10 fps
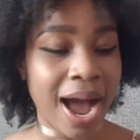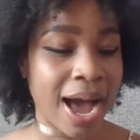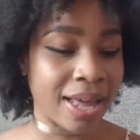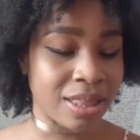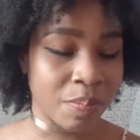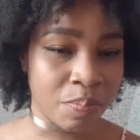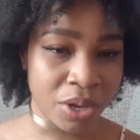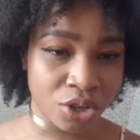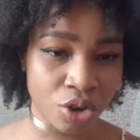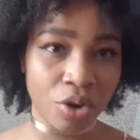and the
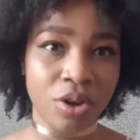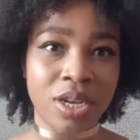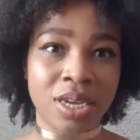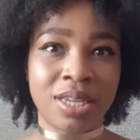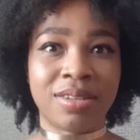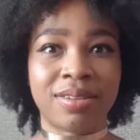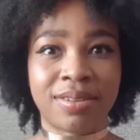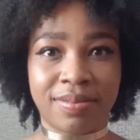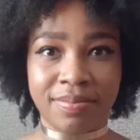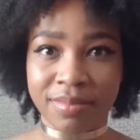picture
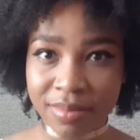is